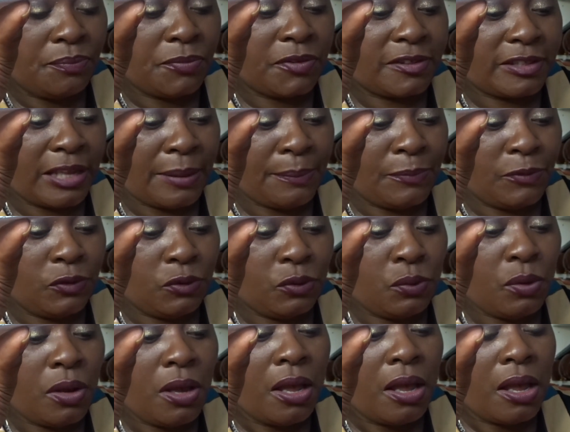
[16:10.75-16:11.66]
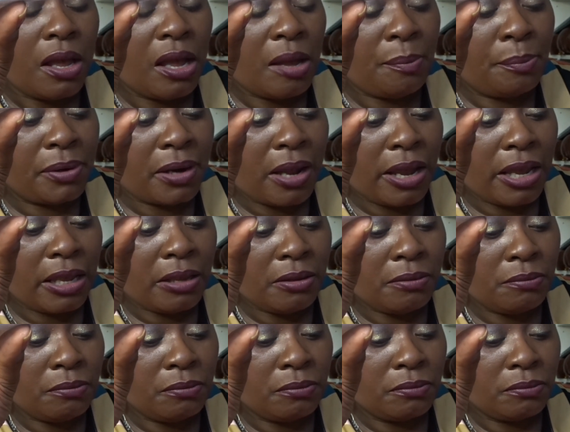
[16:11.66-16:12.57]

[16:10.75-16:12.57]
Step two, apply